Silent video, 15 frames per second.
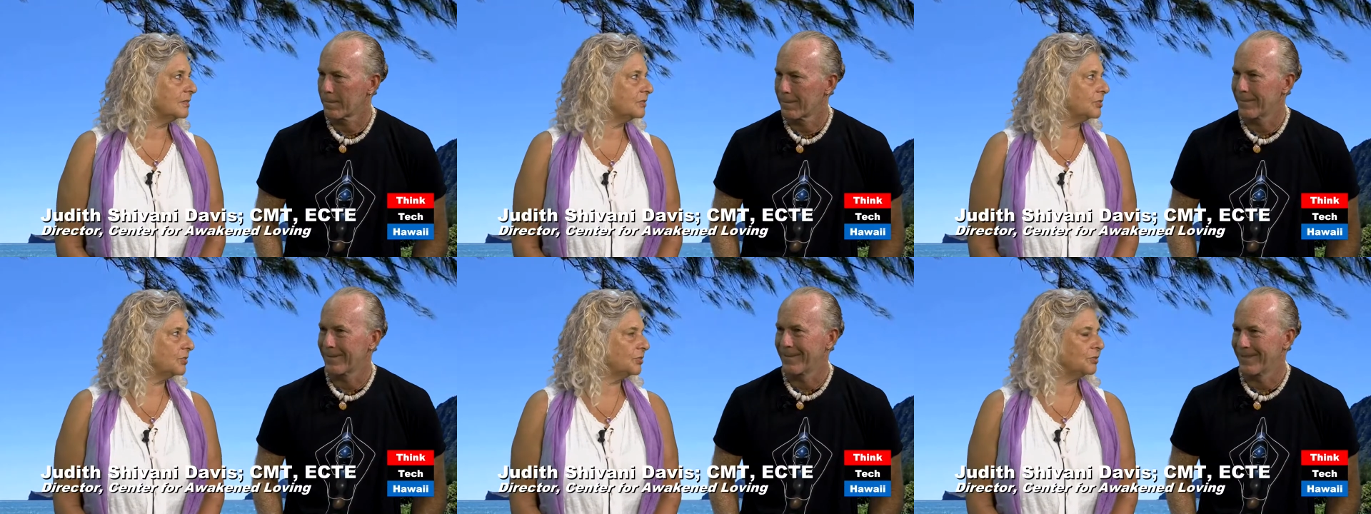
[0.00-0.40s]

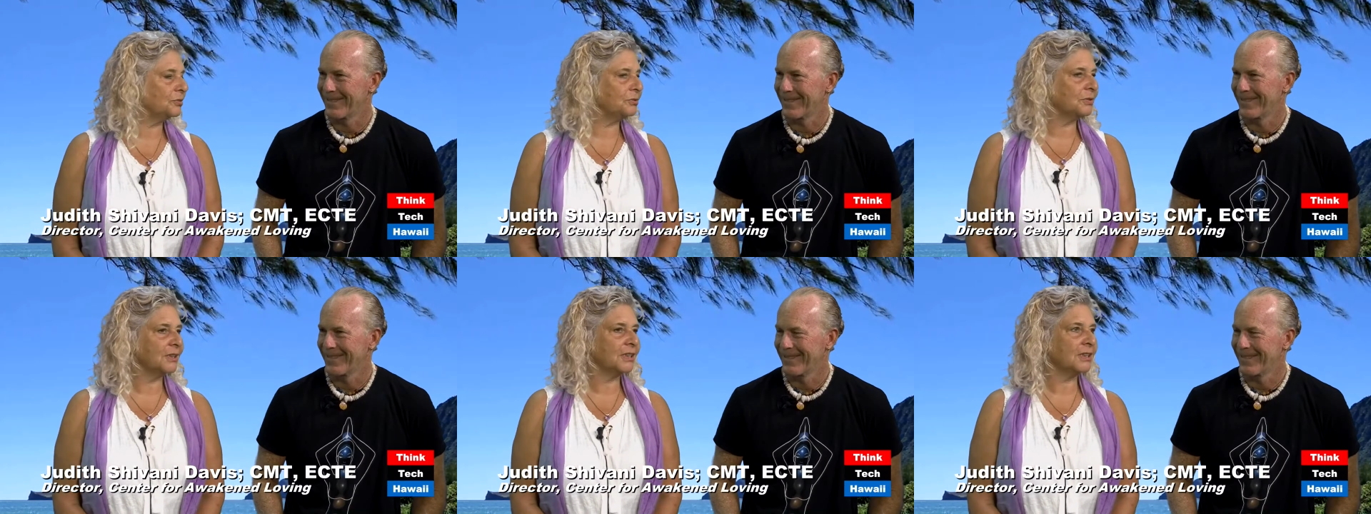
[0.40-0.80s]
Speaker 1: to
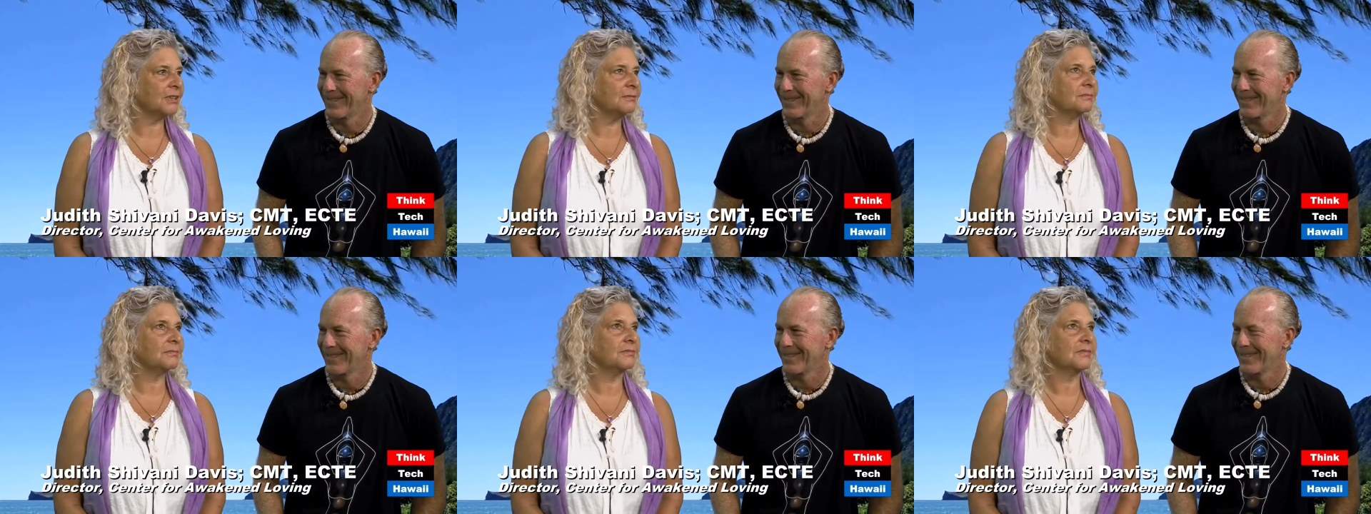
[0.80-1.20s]

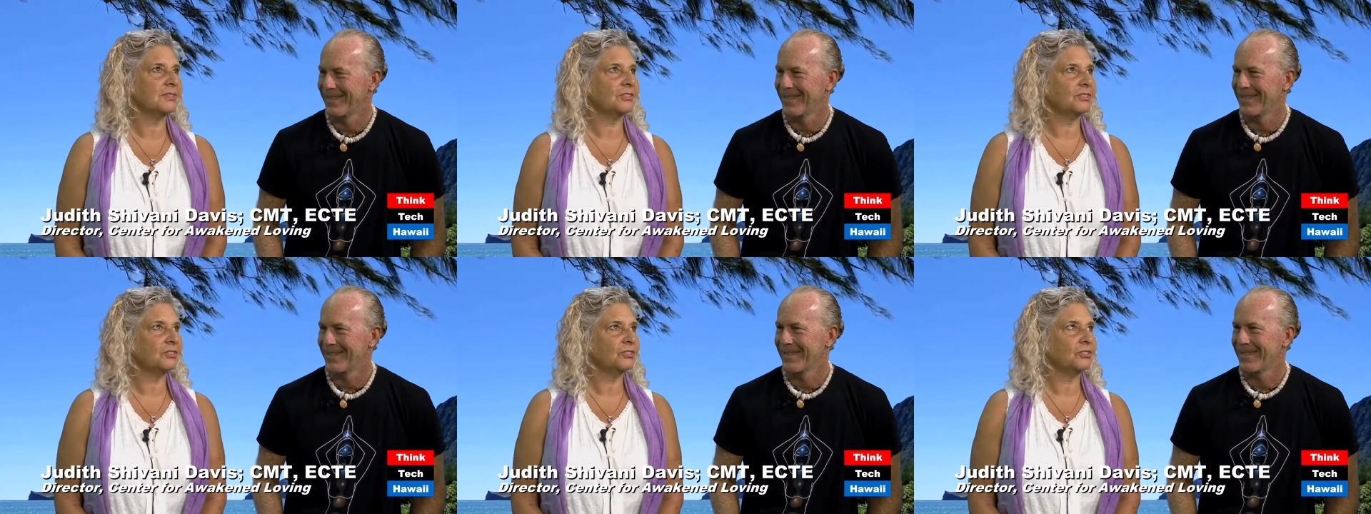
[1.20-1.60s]
um,
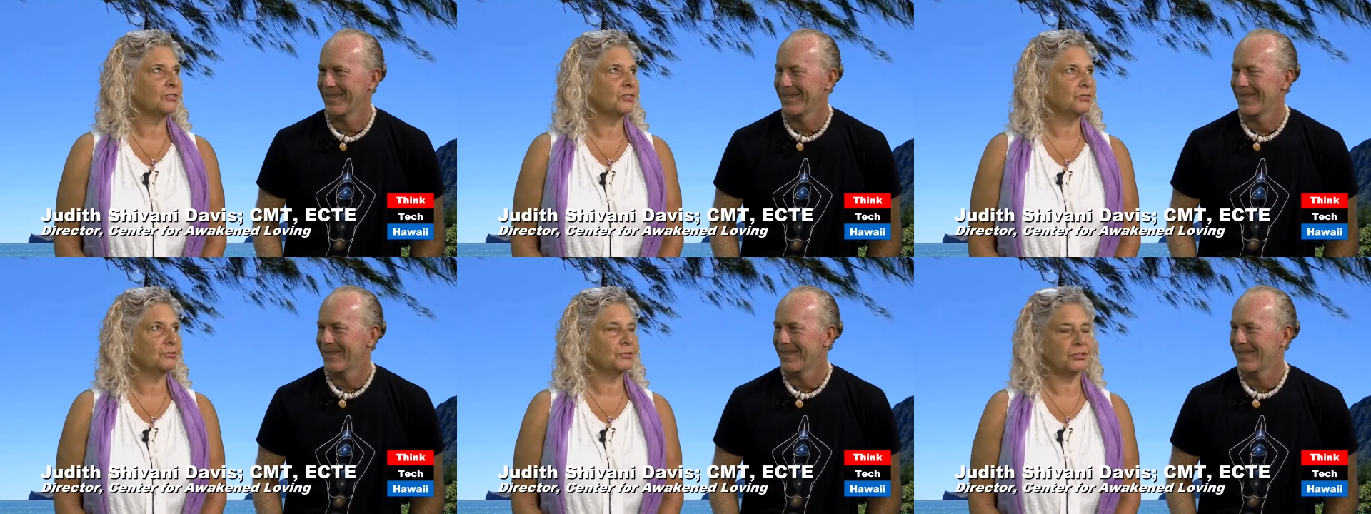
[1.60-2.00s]

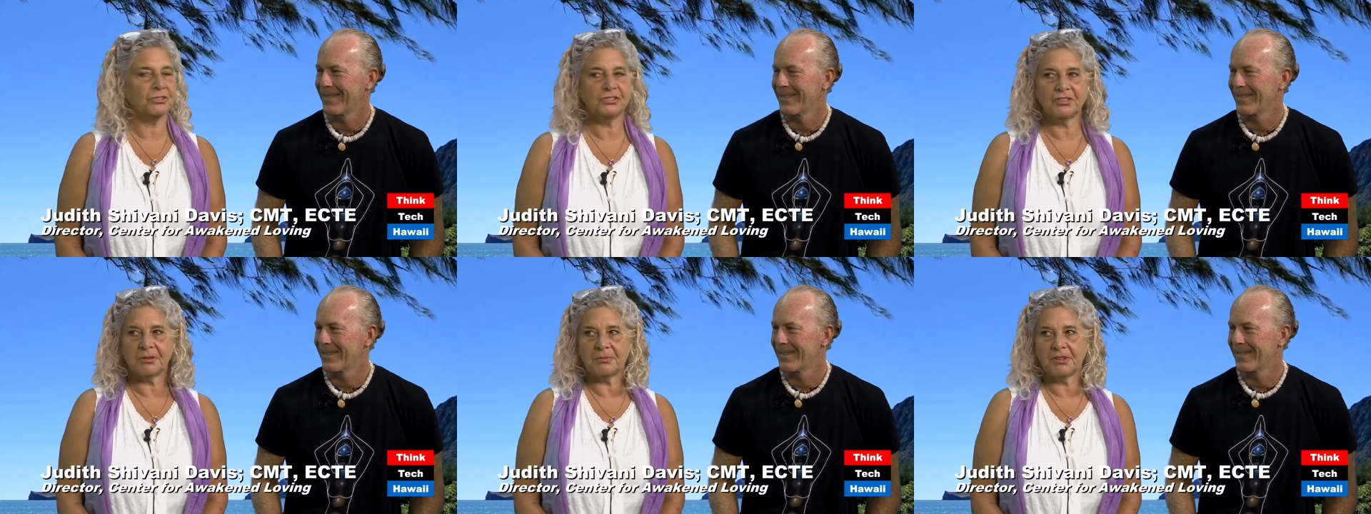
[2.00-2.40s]
to
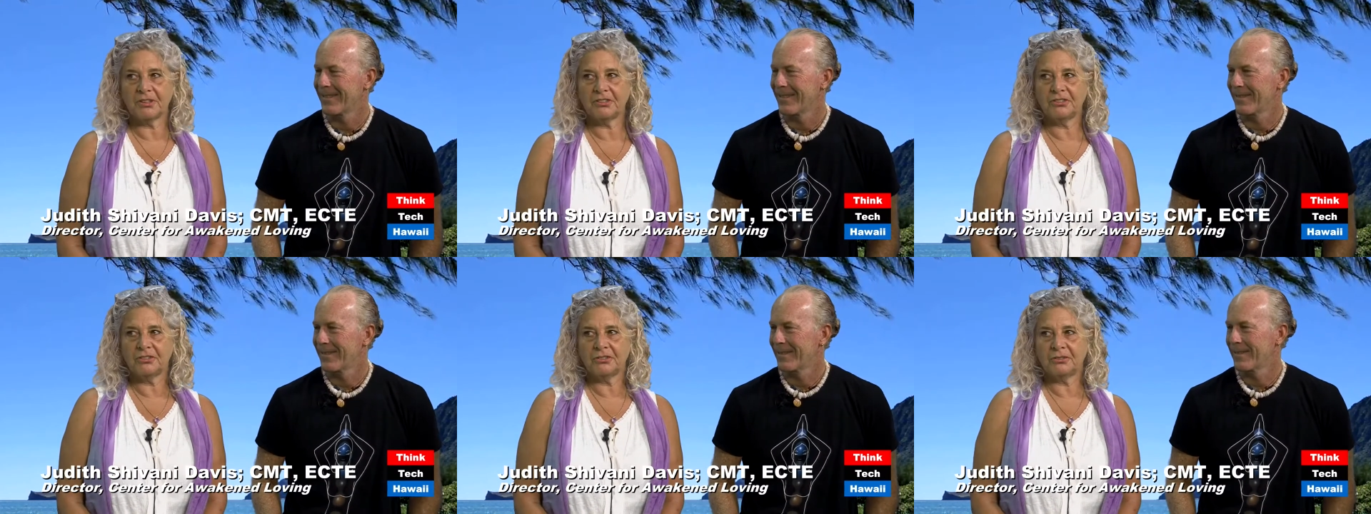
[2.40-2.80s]
learn
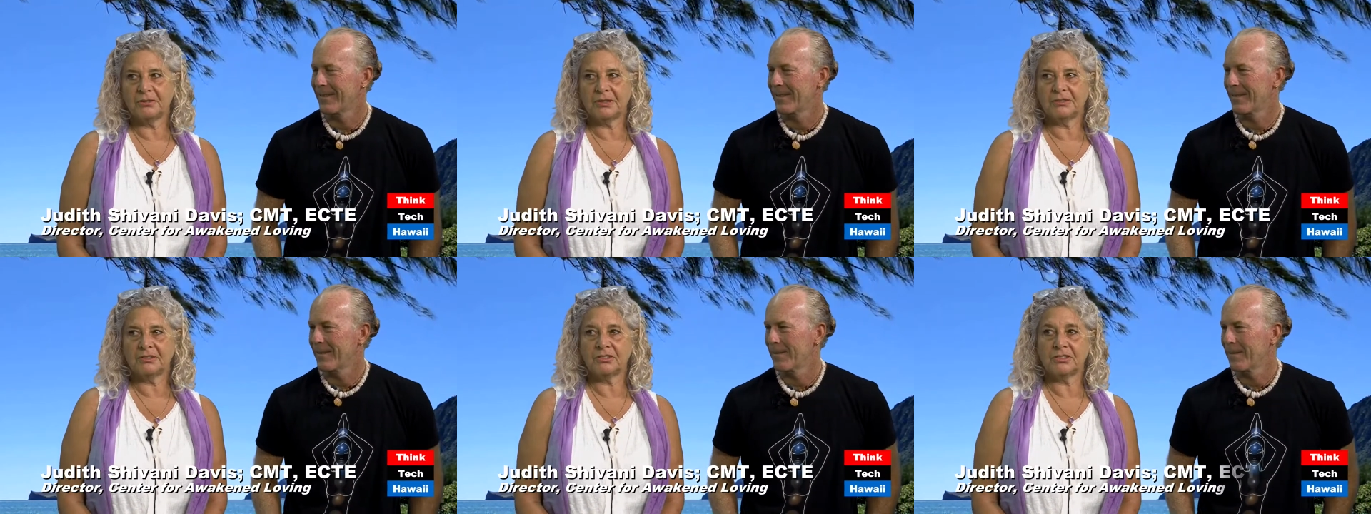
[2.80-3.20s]
something
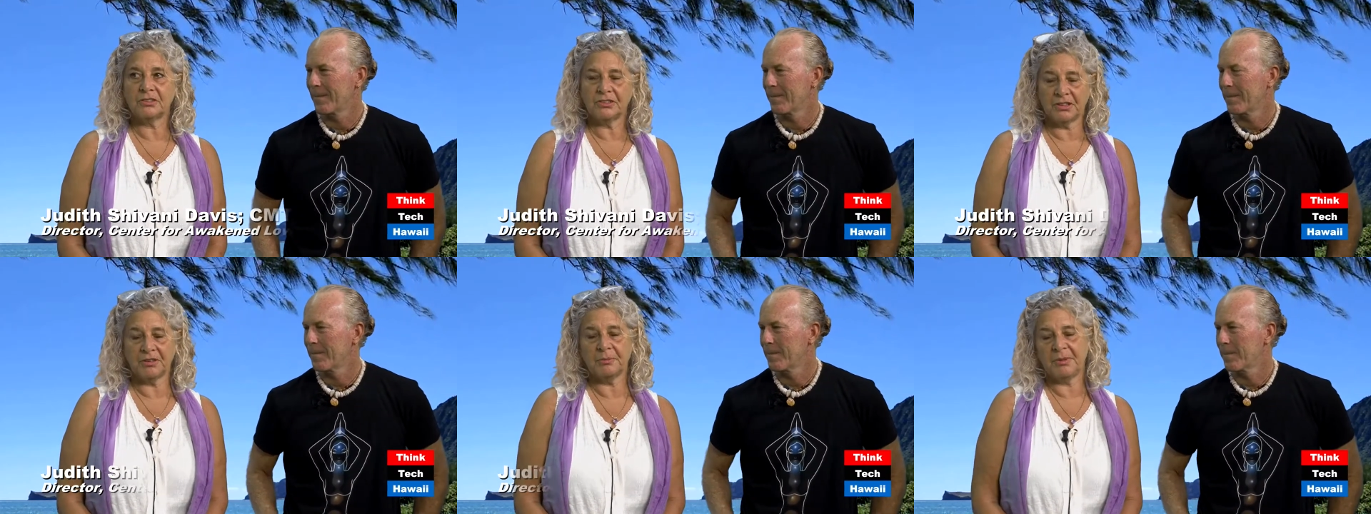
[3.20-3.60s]
new, and
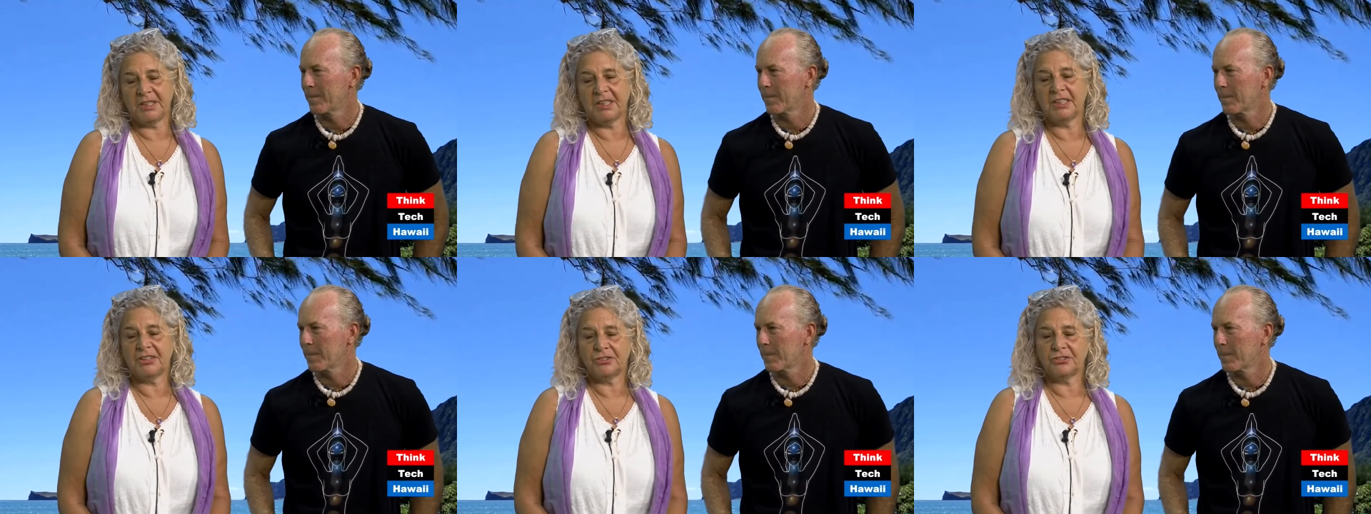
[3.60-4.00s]
in the
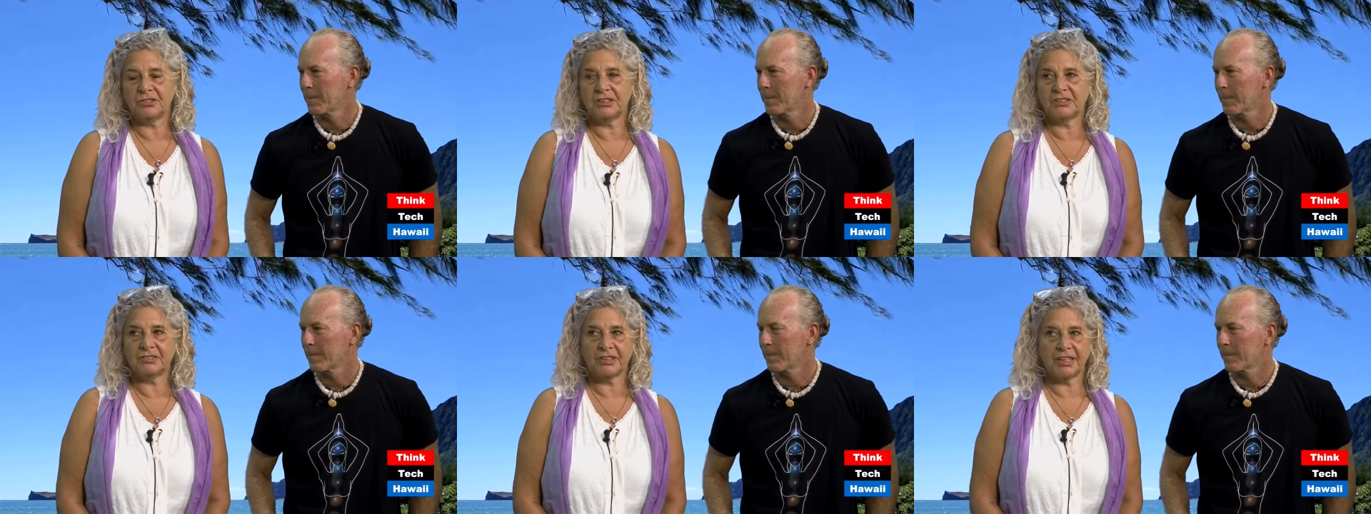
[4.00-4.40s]
beginning,
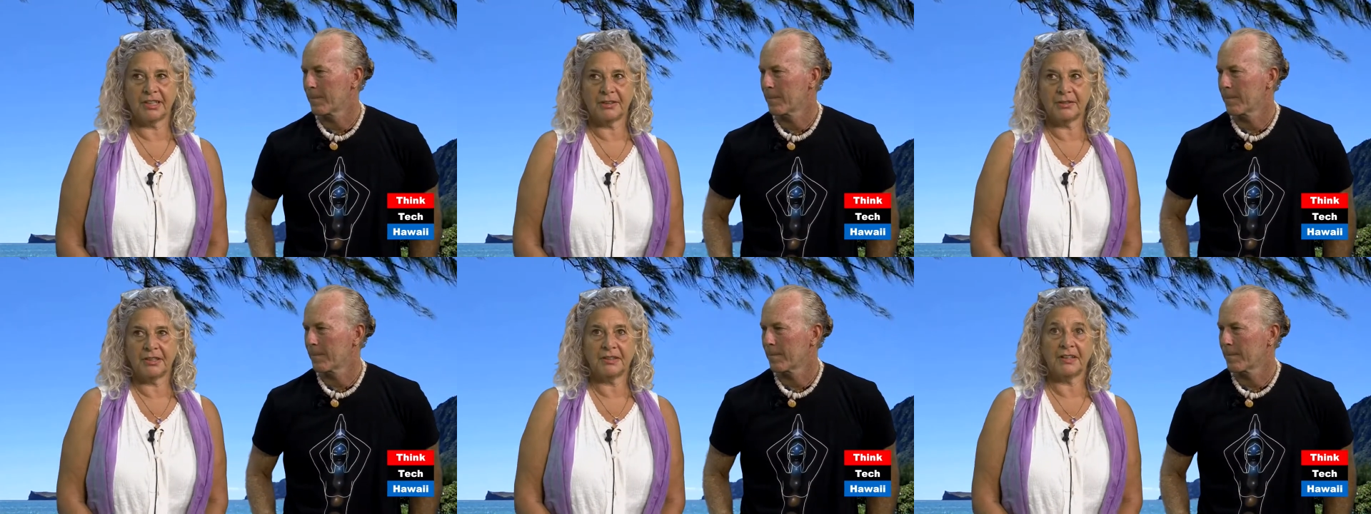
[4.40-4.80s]
usually
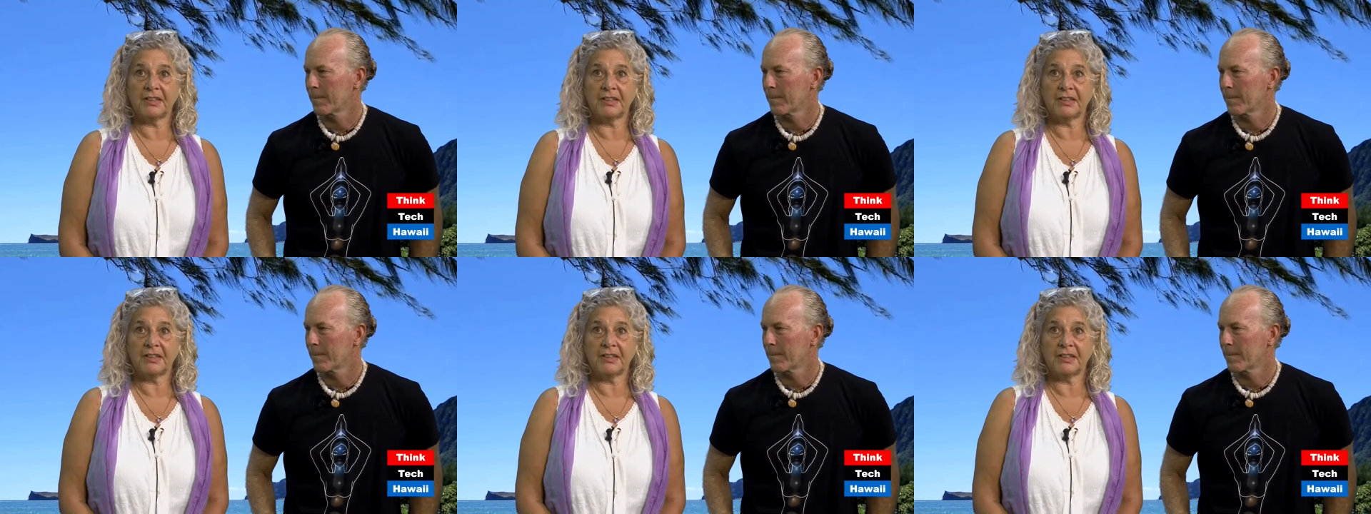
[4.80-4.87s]
scary.